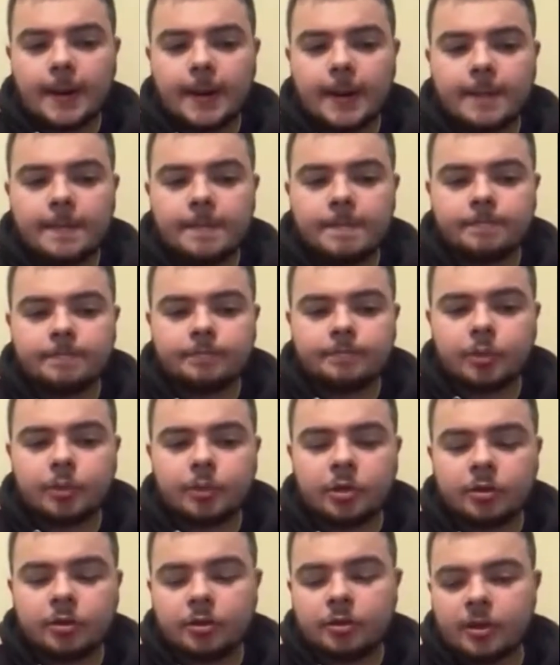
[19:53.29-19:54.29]

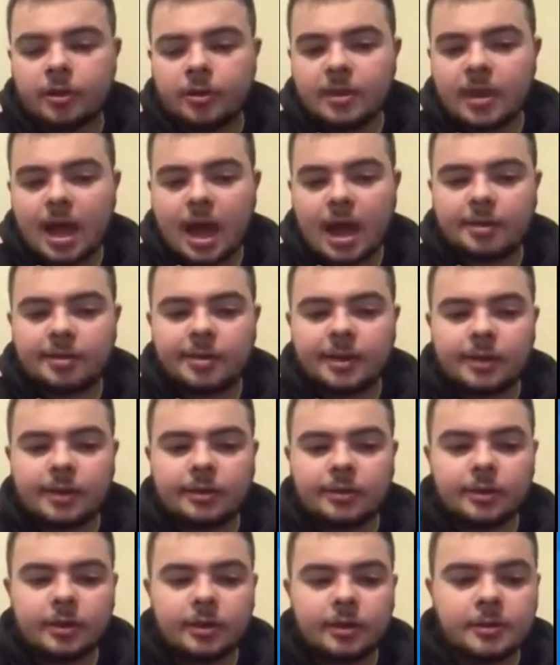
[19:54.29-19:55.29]
Um, but other than that, I
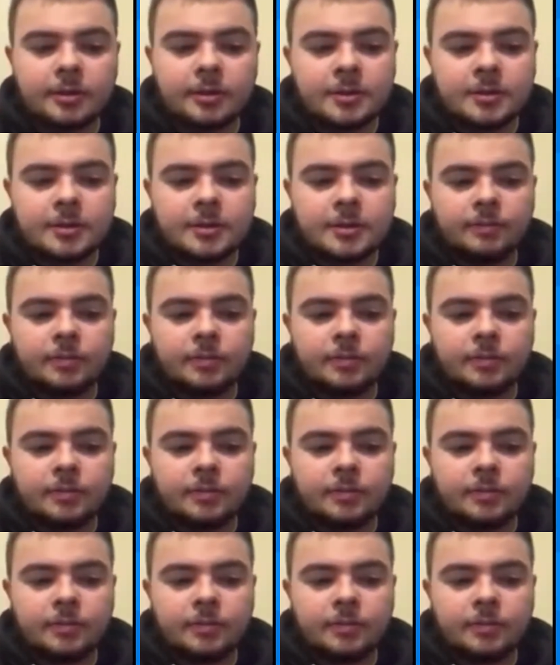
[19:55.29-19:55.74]
think that